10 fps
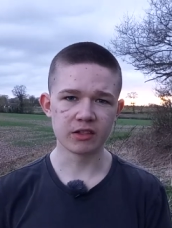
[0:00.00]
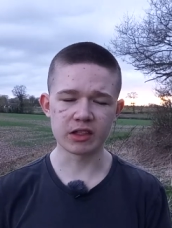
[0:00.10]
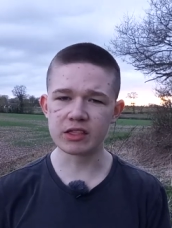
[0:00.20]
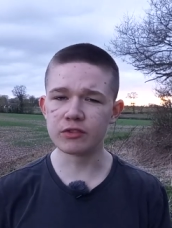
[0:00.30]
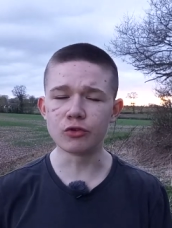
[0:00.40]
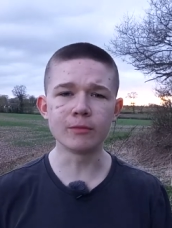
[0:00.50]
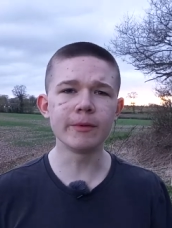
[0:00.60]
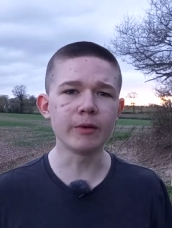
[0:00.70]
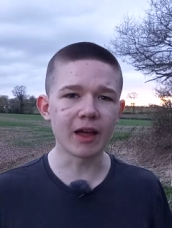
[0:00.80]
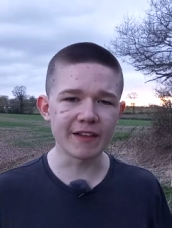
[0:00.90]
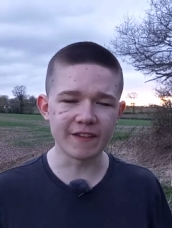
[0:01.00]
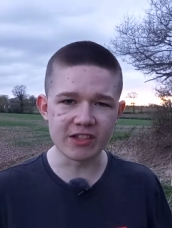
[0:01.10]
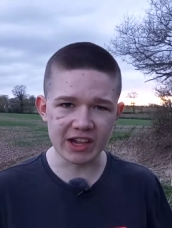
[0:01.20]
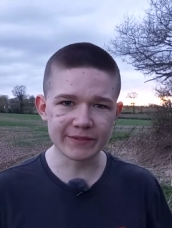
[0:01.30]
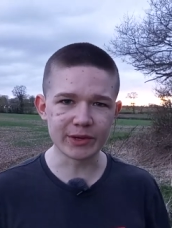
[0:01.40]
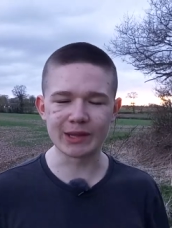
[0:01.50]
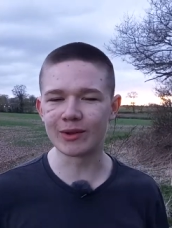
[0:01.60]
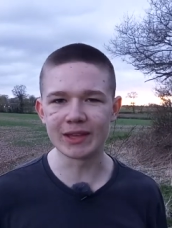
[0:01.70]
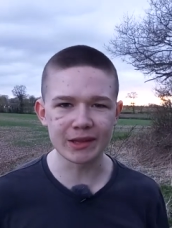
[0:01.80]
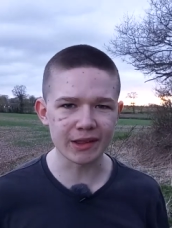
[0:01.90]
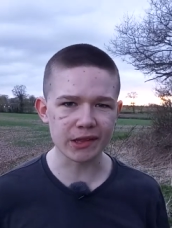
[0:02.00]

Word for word: Just normal life in general, it's not easy.